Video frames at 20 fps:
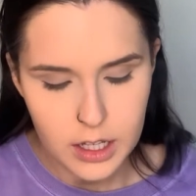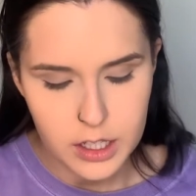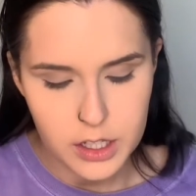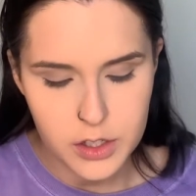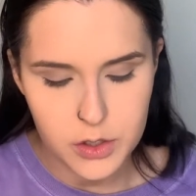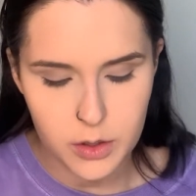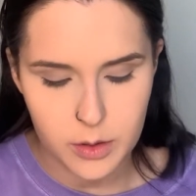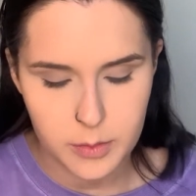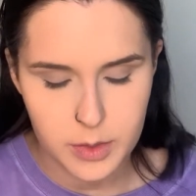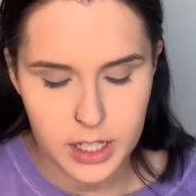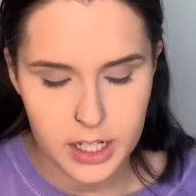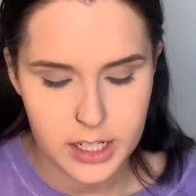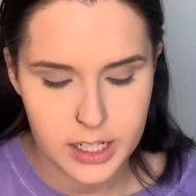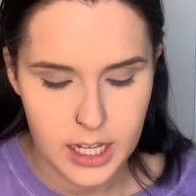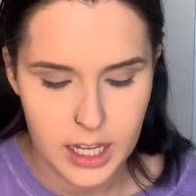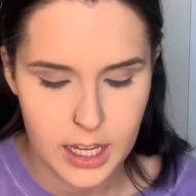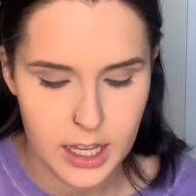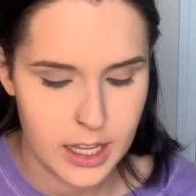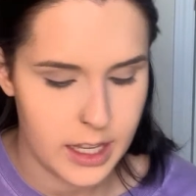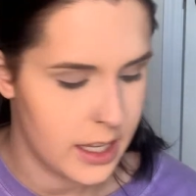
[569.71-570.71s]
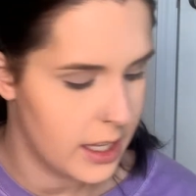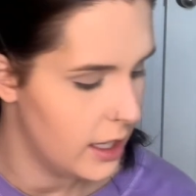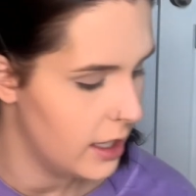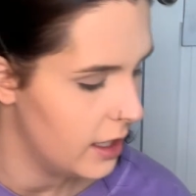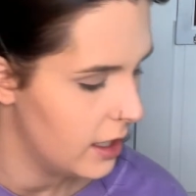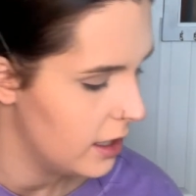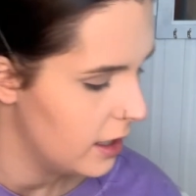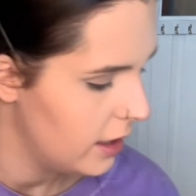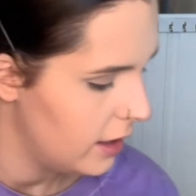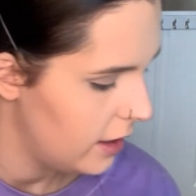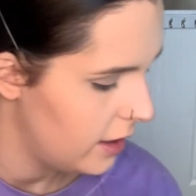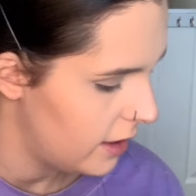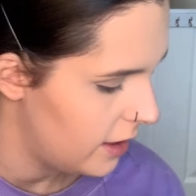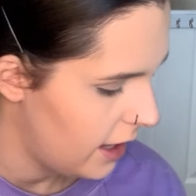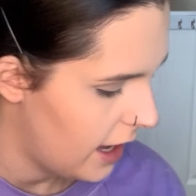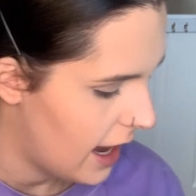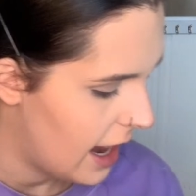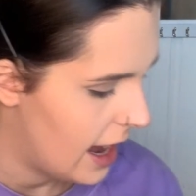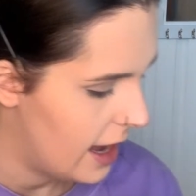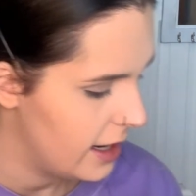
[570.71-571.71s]
So I'm gonna take
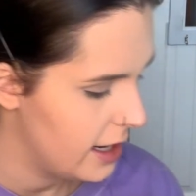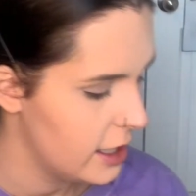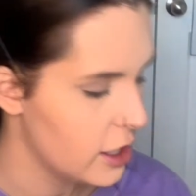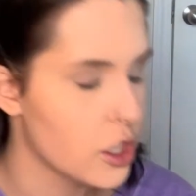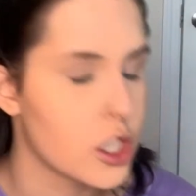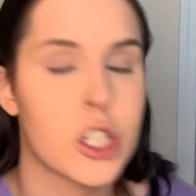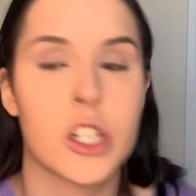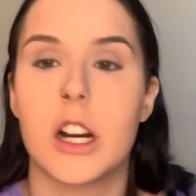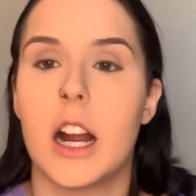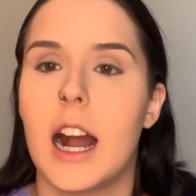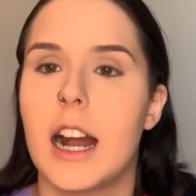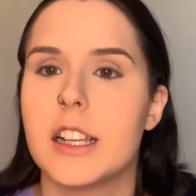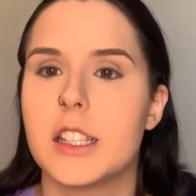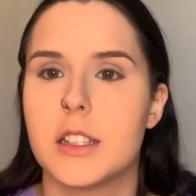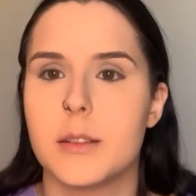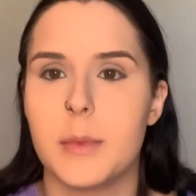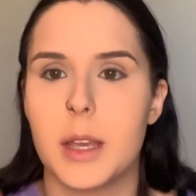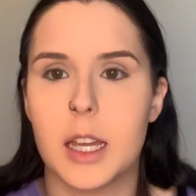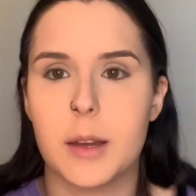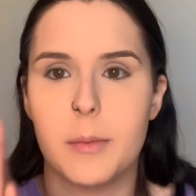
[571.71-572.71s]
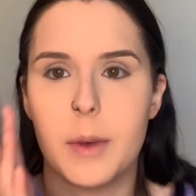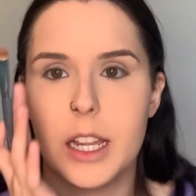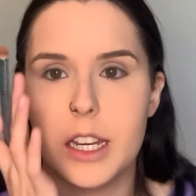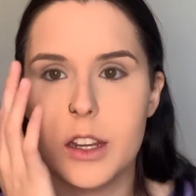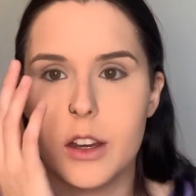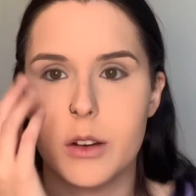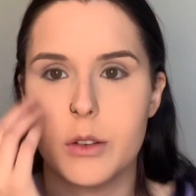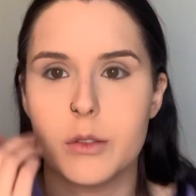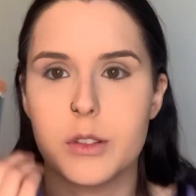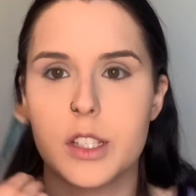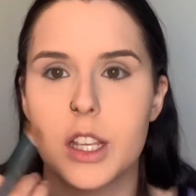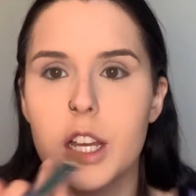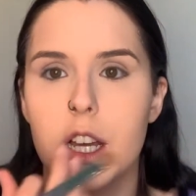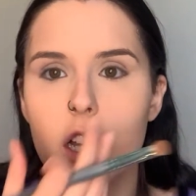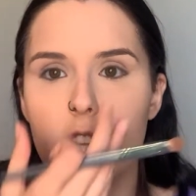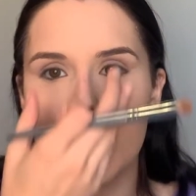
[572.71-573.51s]
that and try to make my nose